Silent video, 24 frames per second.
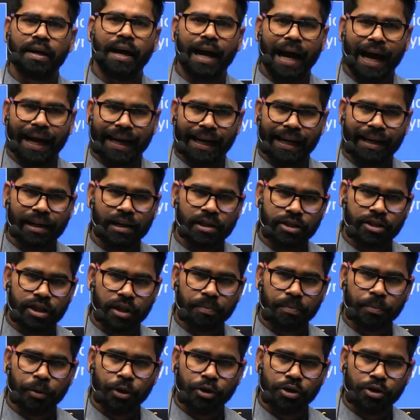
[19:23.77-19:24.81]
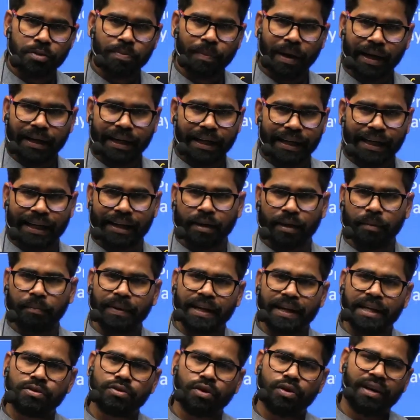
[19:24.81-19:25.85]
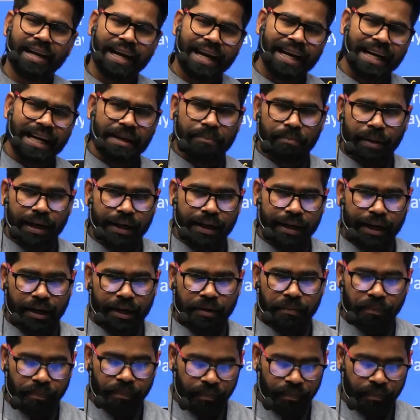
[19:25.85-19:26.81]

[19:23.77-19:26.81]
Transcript: agriculture produce marketing companies or any mandi.